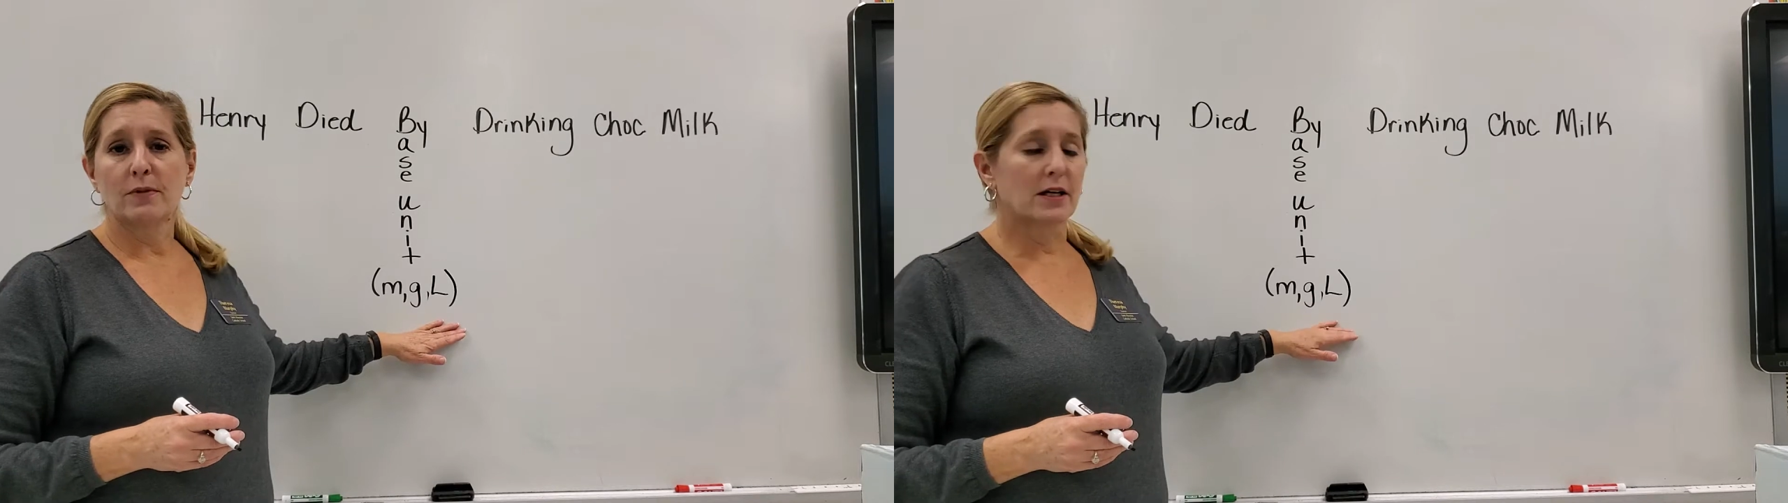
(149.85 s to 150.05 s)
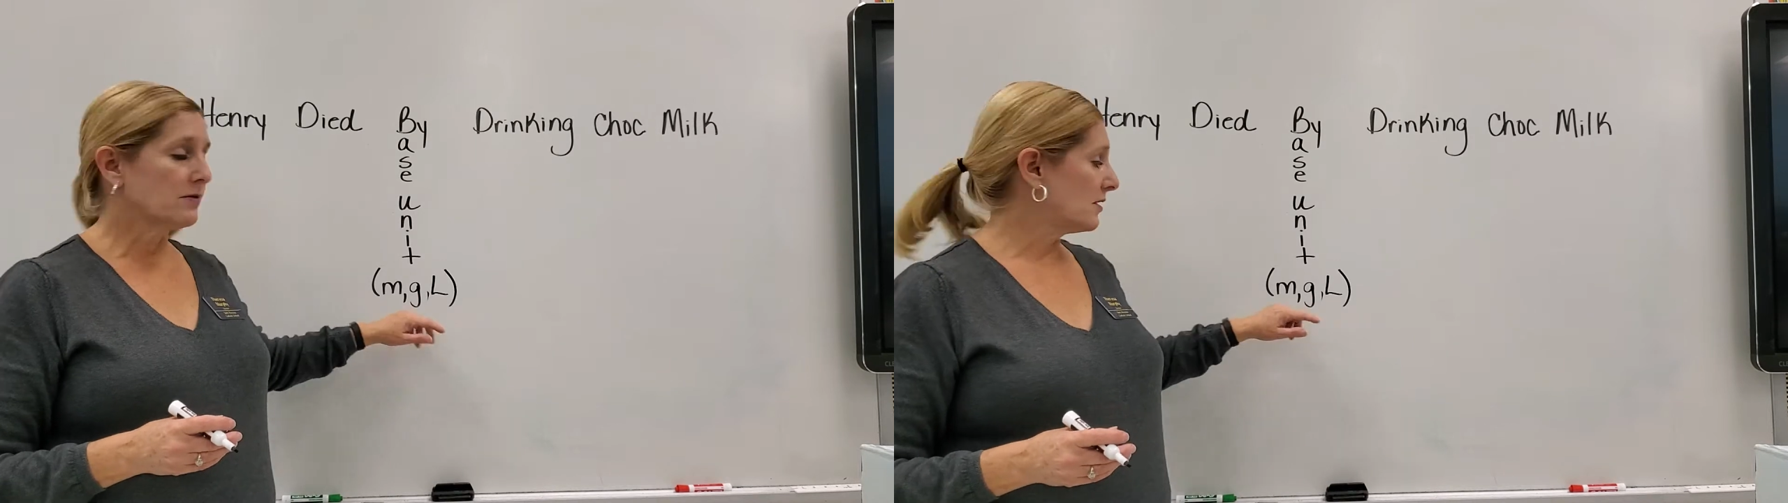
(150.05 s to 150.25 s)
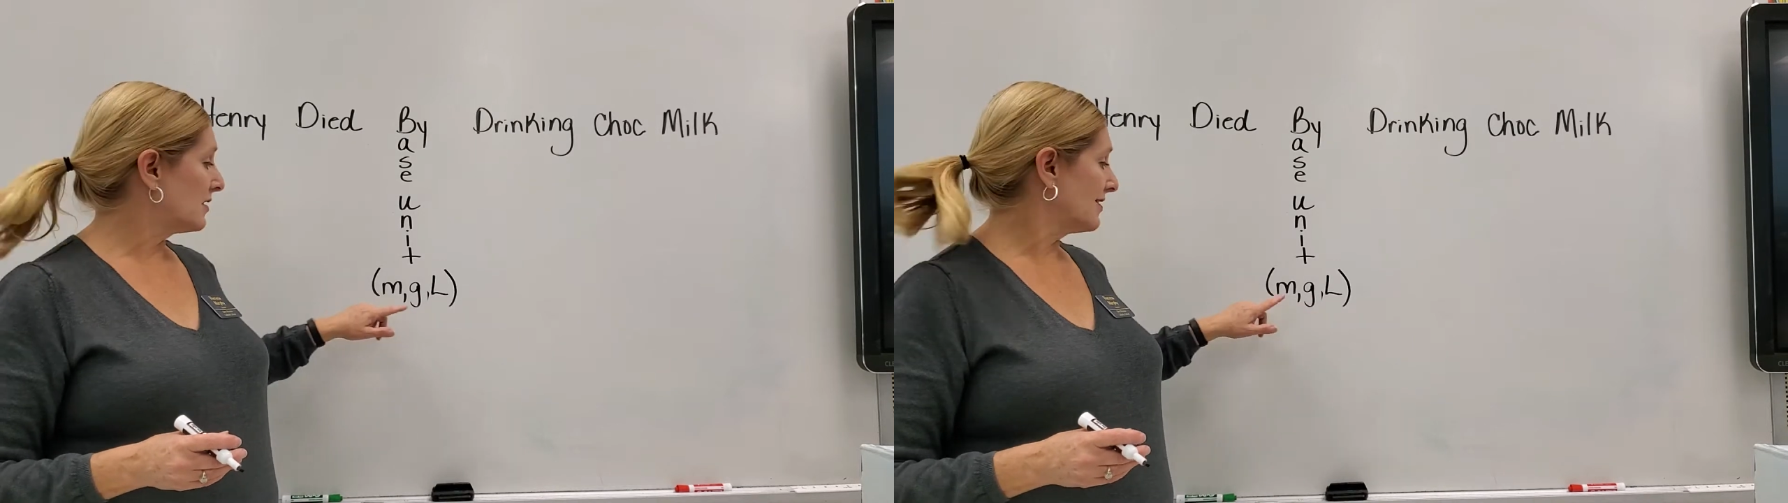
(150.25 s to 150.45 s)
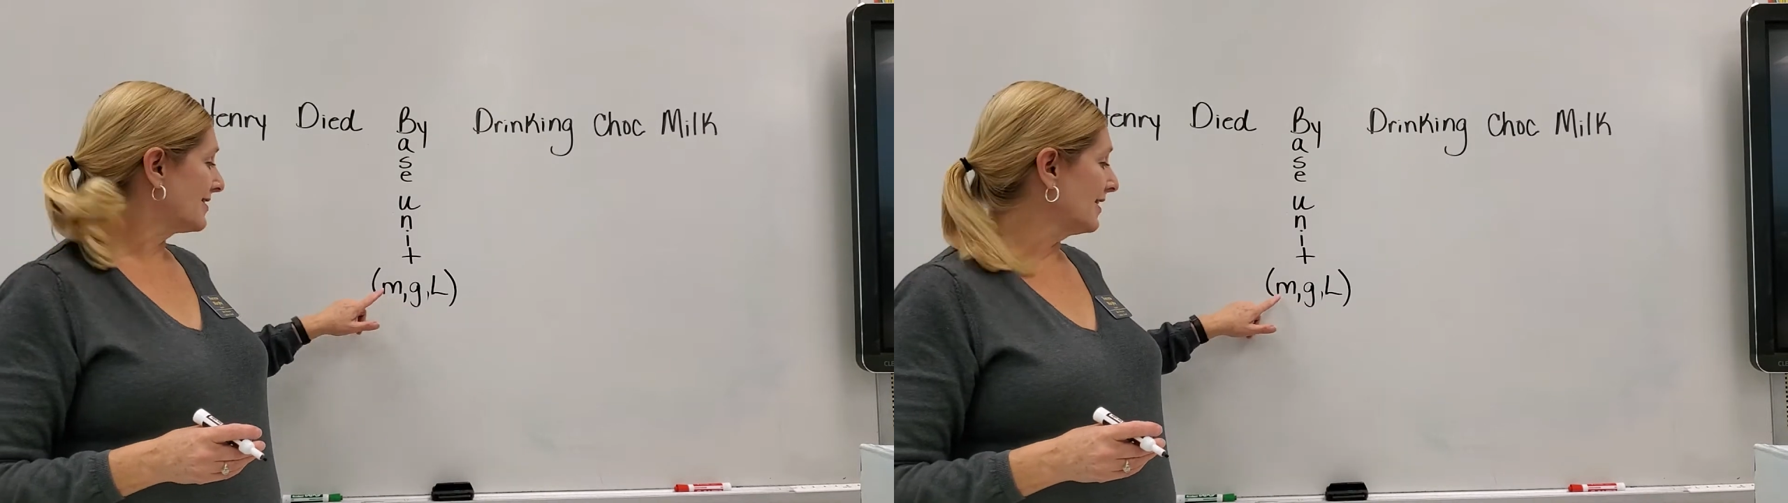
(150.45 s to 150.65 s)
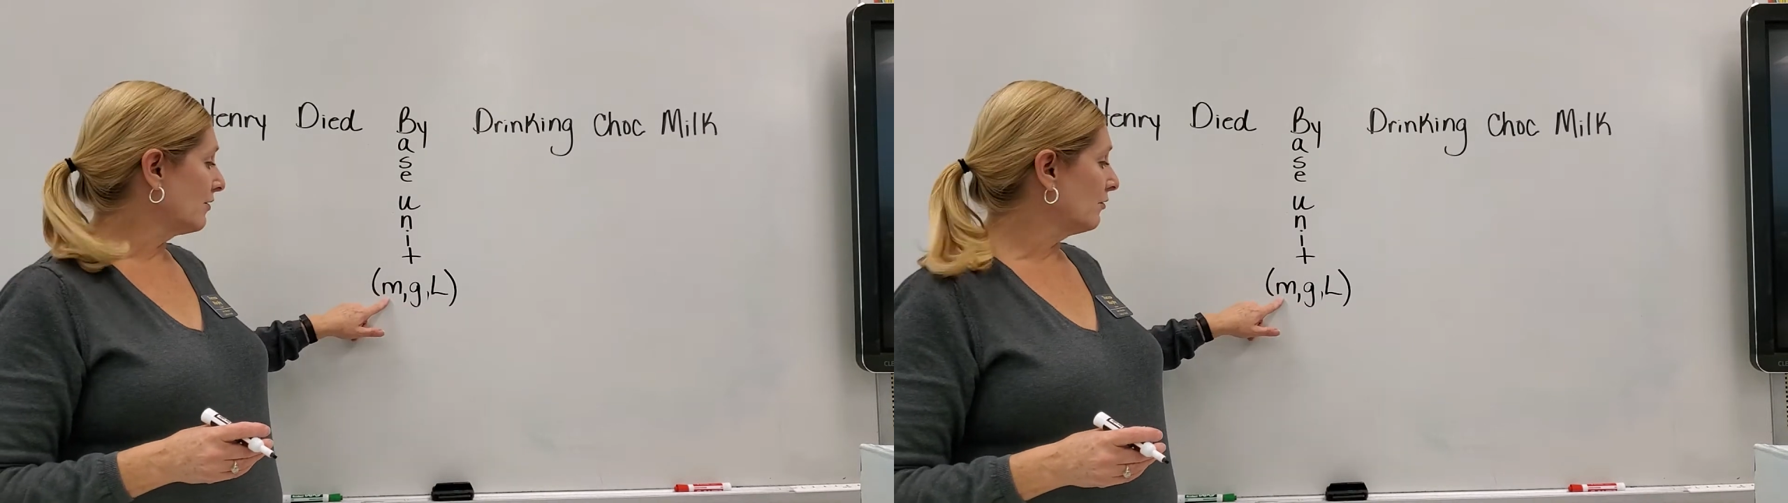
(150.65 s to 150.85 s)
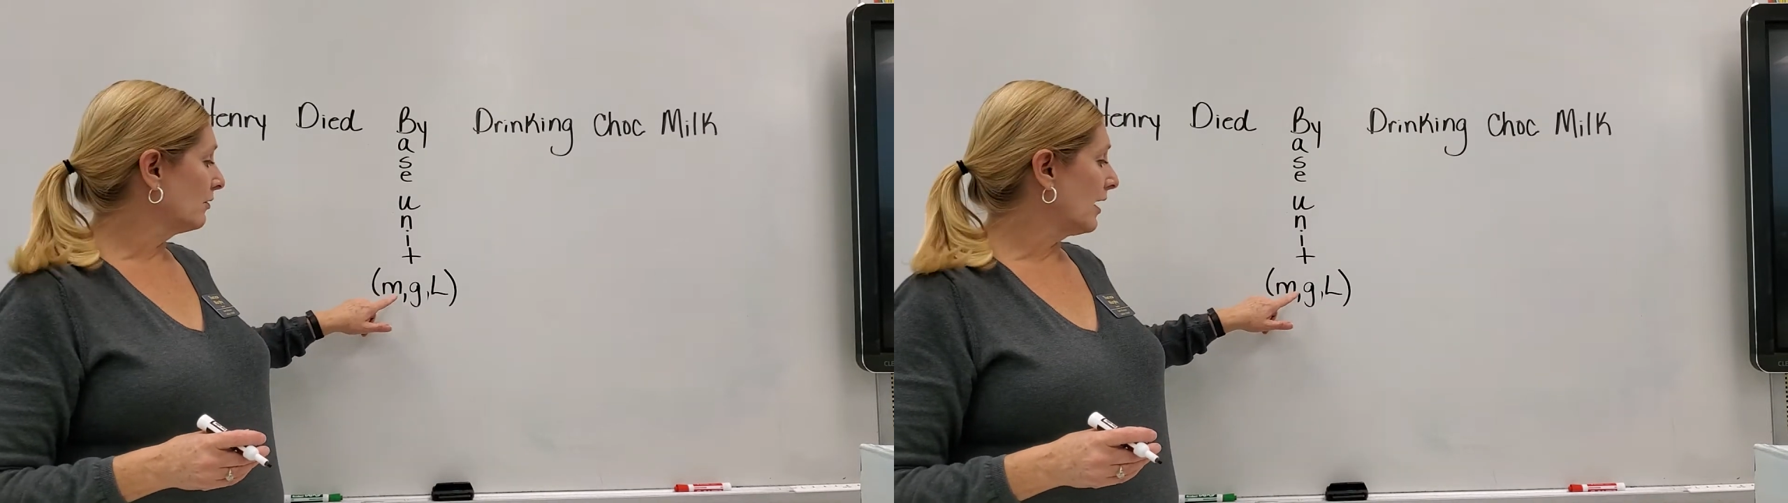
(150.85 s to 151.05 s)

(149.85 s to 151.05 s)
because it's a single